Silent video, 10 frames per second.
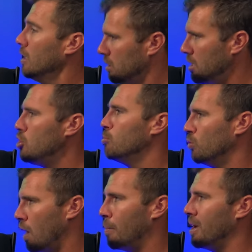then you move
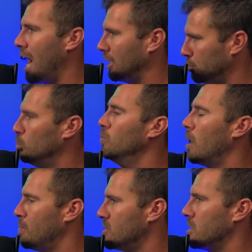up a notch, move
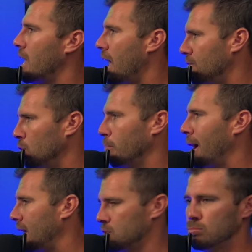up into the heavier
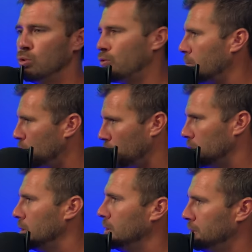bands, move you from can, your...
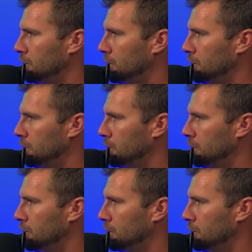You